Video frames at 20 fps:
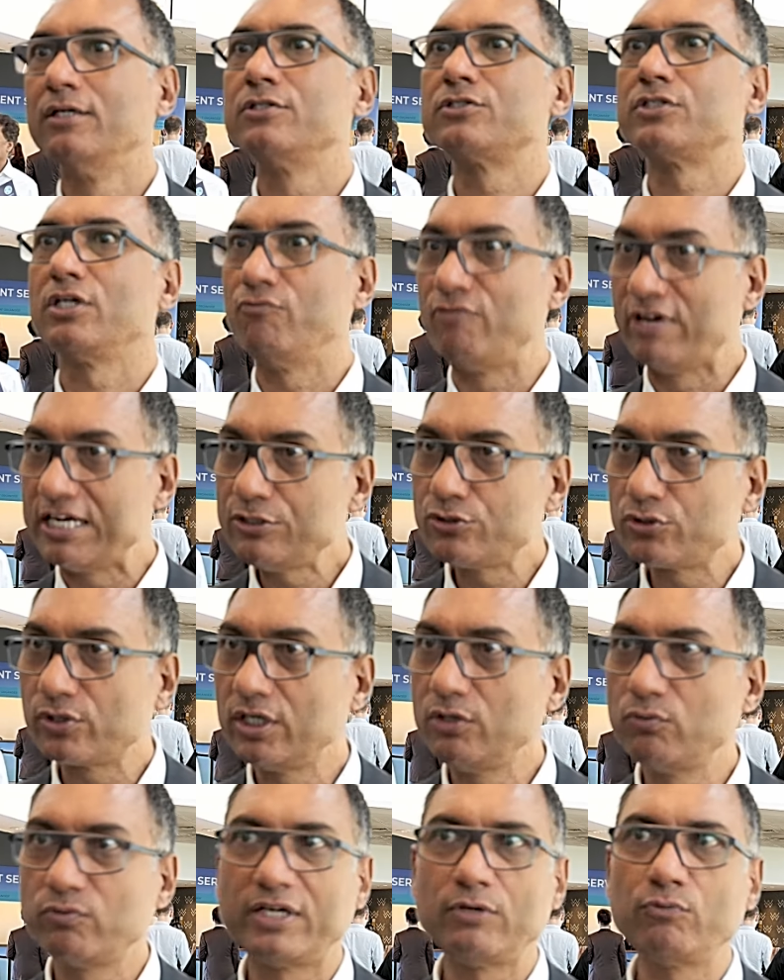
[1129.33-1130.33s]
So
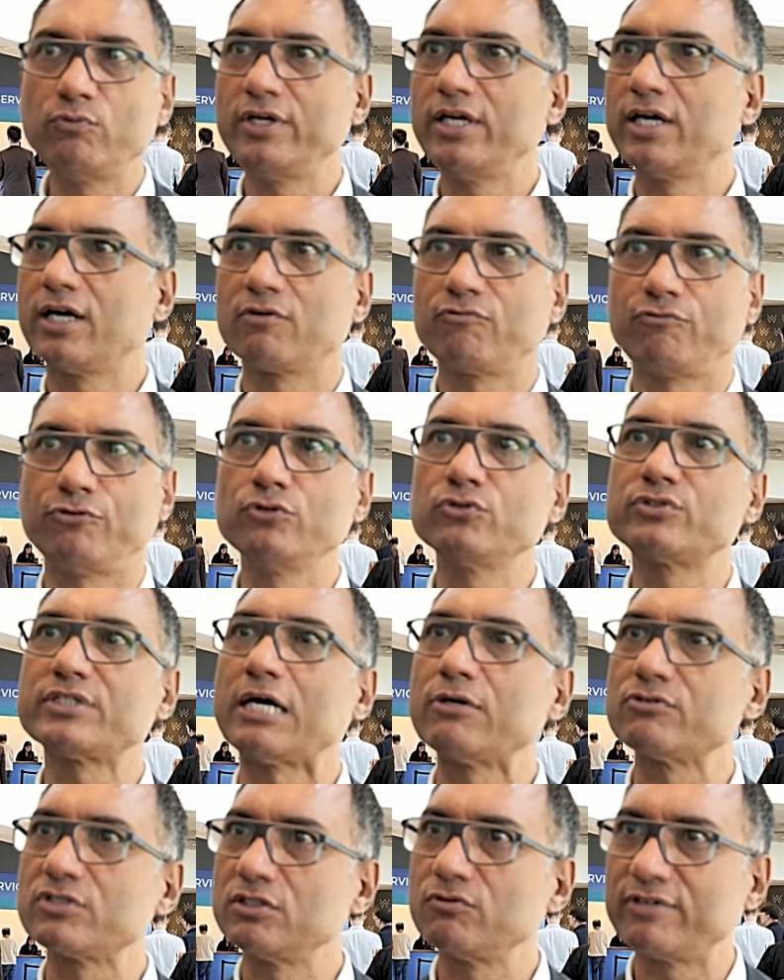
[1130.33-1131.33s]
eventually, when we are few
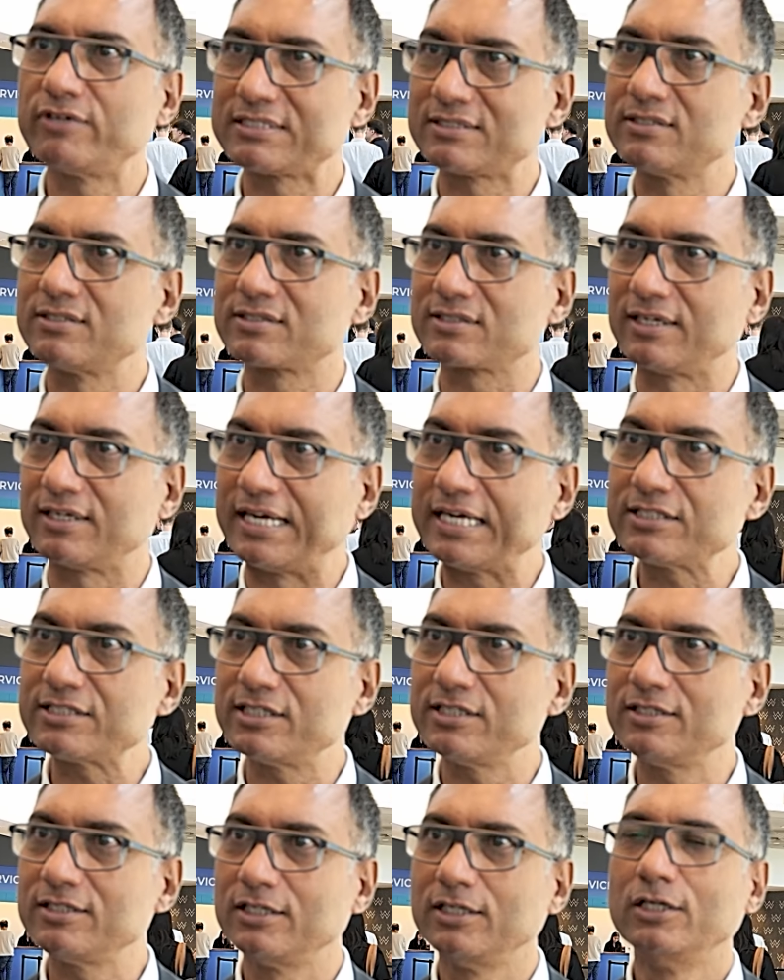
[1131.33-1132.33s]
thousand vessels
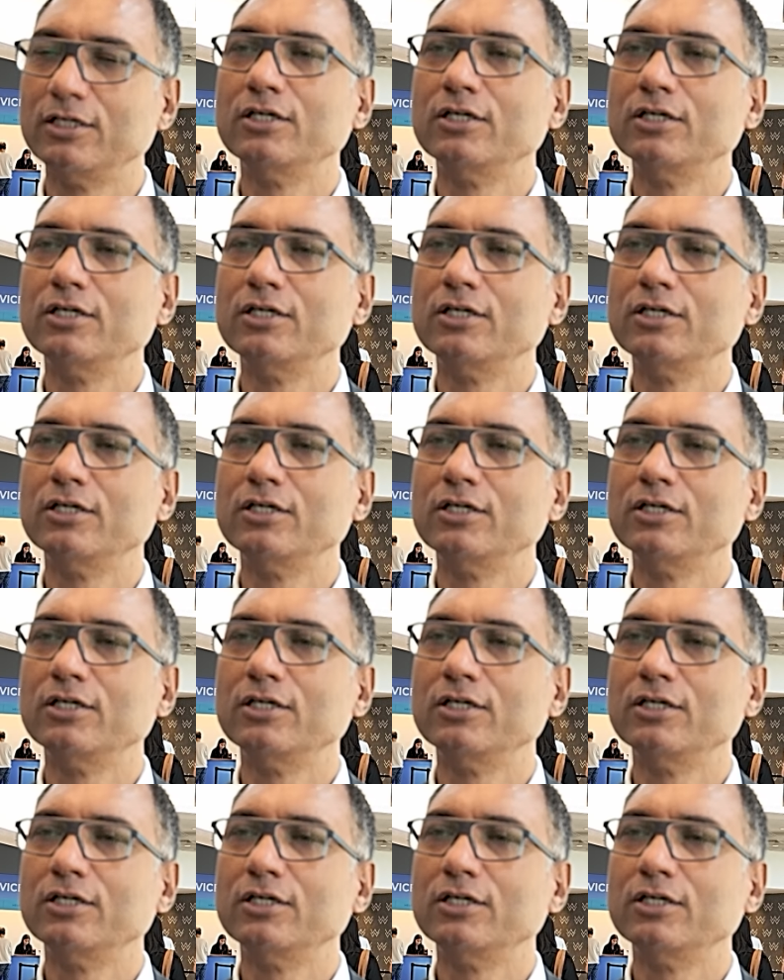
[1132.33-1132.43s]
connected,